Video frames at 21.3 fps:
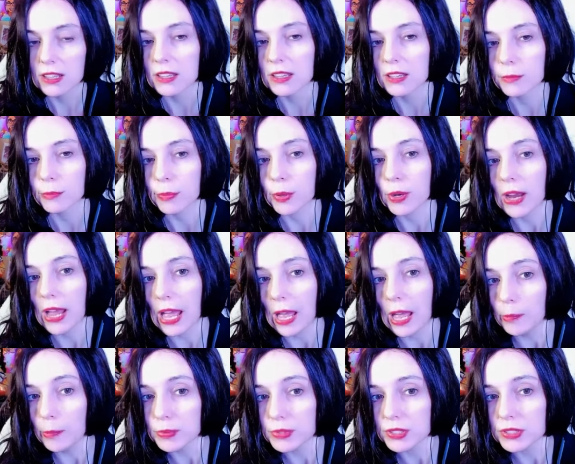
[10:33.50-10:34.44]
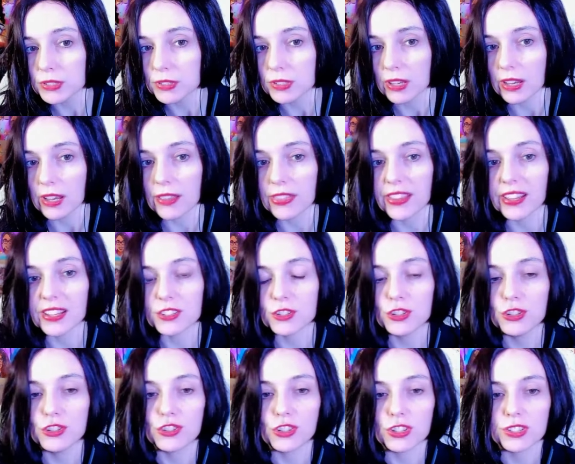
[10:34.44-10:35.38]
perhaps, and that
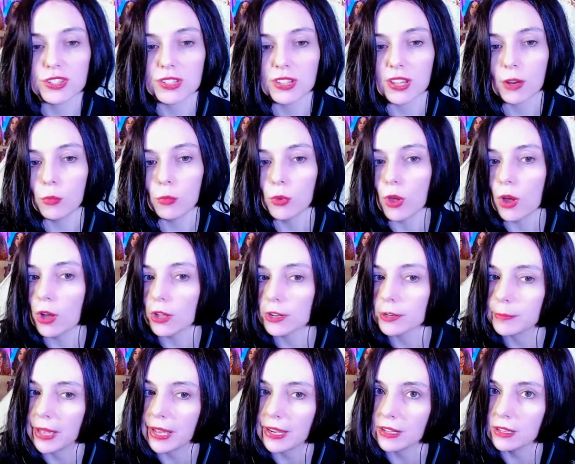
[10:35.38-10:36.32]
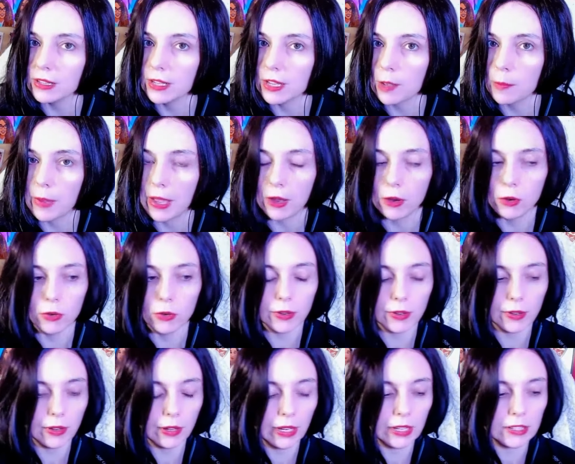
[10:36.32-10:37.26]
she just like will automatically come out
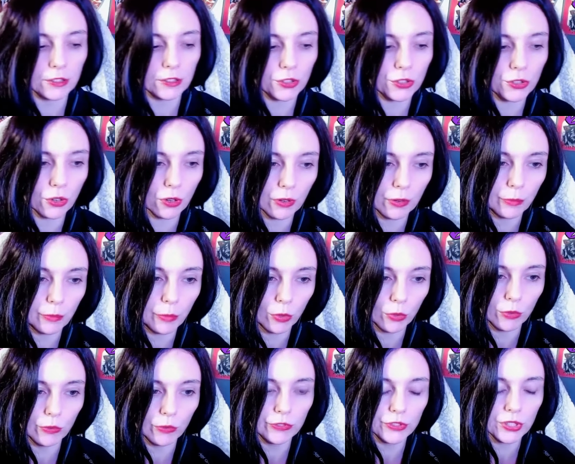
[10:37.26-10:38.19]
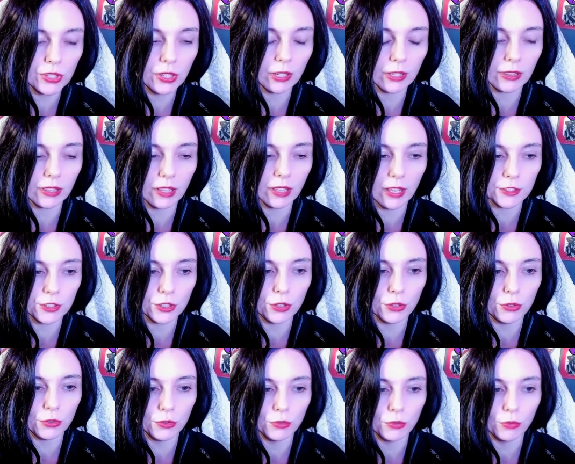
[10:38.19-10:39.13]
in certain moves unless
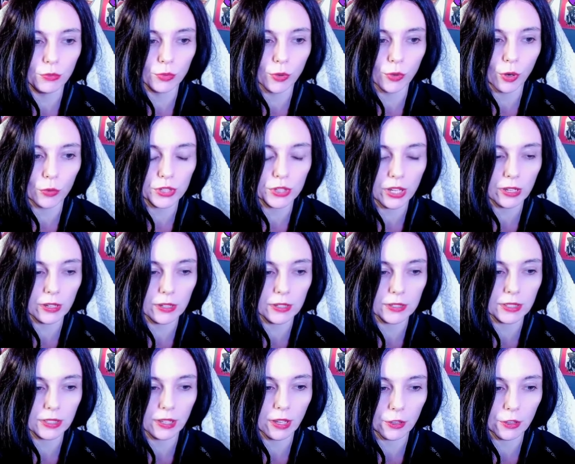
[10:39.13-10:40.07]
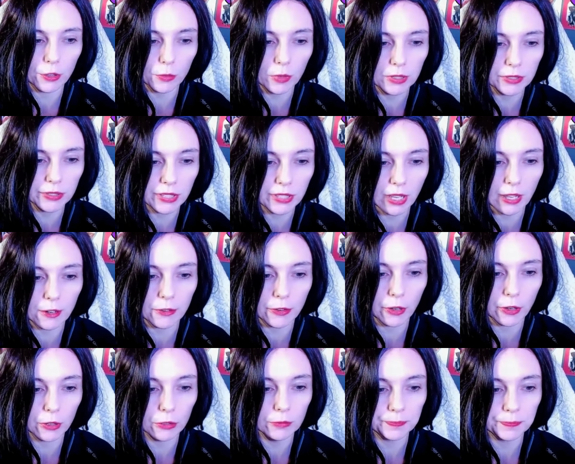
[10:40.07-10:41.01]
you rotate into the other ones. I don't
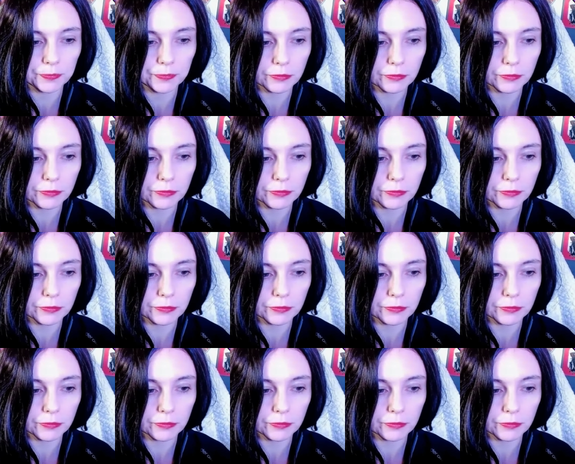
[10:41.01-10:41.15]
know.